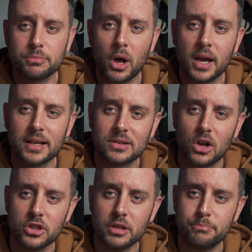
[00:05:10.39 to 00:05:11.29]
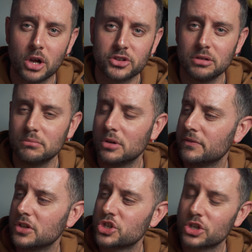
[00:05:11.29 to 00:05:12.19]
spikes on the bottom
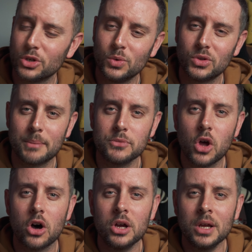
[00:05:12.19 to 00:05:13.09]
of the shoes. I'm not,